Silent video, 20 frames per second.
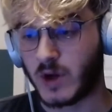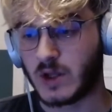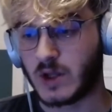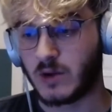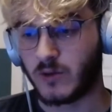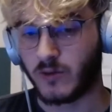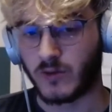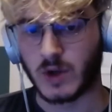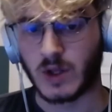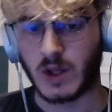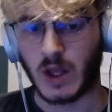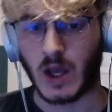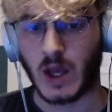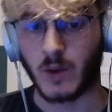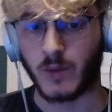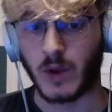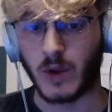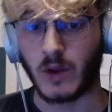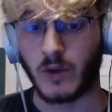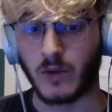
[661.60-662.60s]
really, really
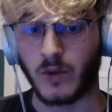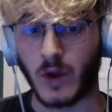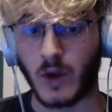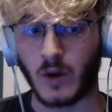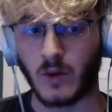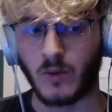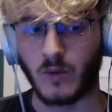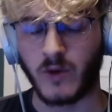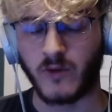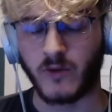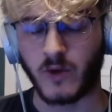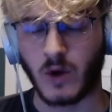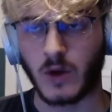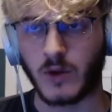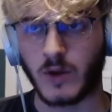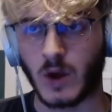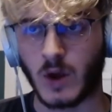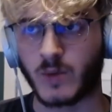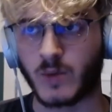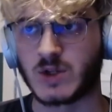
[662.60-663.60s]
happy that we've
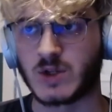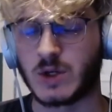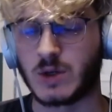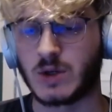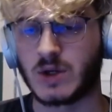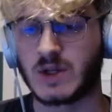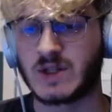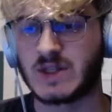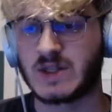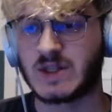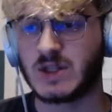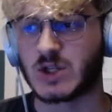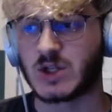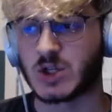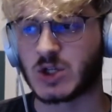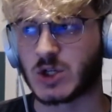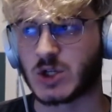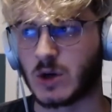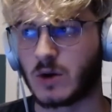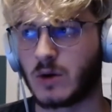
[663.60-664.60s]
got the opportunity to
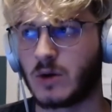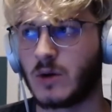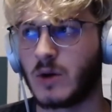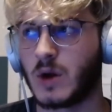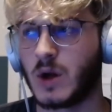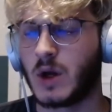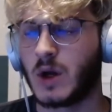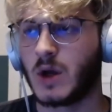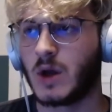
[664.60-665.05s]
show